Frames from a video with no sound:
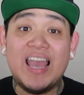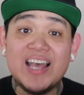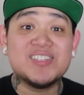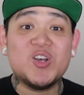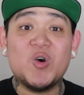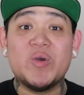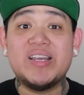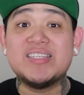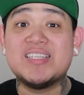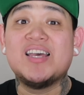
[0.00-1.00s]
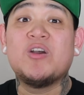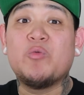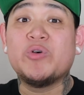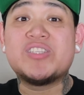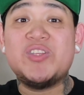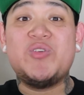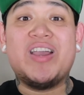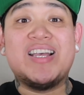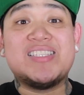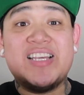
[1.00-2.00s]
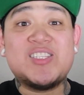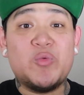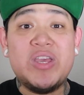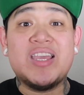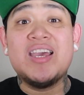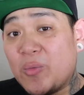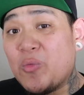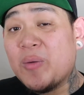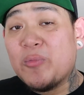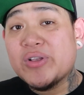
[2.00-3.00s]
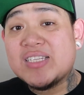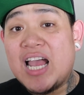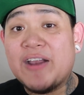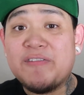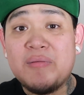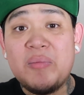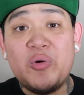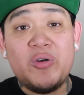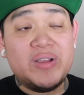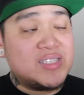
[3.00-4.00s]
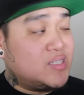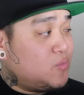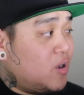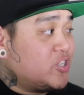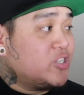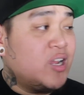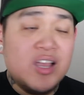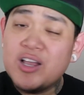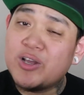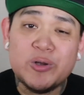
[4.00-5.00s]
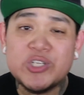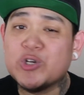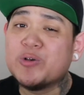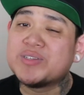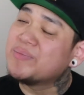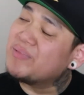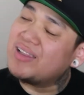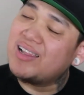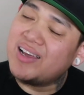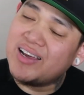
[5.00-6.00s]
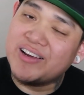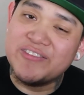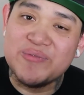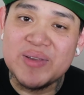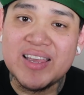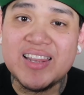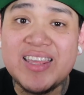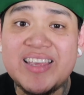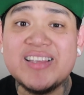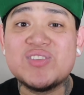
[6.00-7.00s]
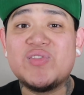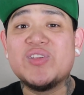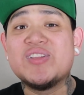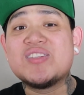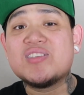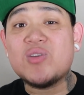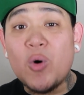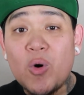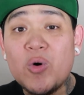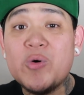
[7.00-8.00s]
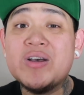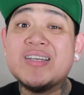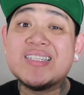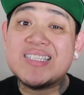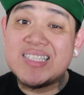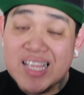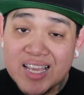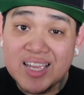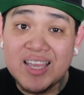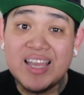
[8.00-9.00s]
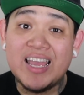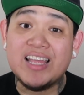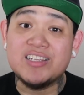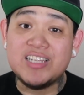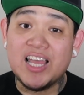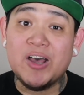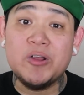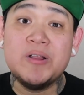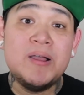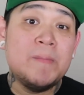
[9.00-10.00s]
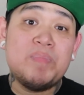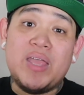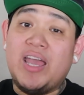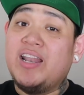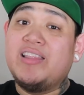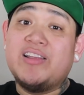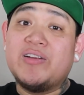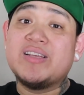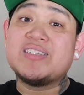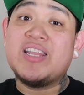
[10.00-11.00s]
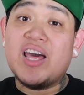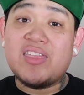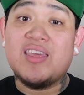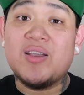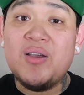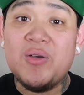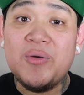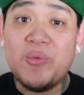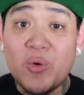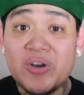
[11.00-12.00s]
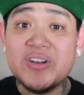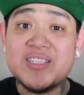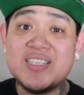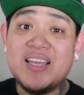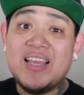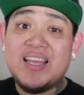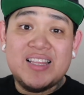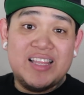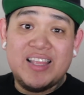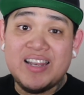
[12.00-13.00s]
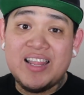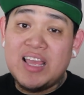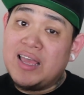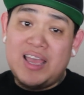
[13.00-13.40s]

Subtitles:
as always, we'll see you guys next week. One more time for my boy Restless Roger. Go show him some love, man. He is feeling so sick and down, and there is nothing worse than,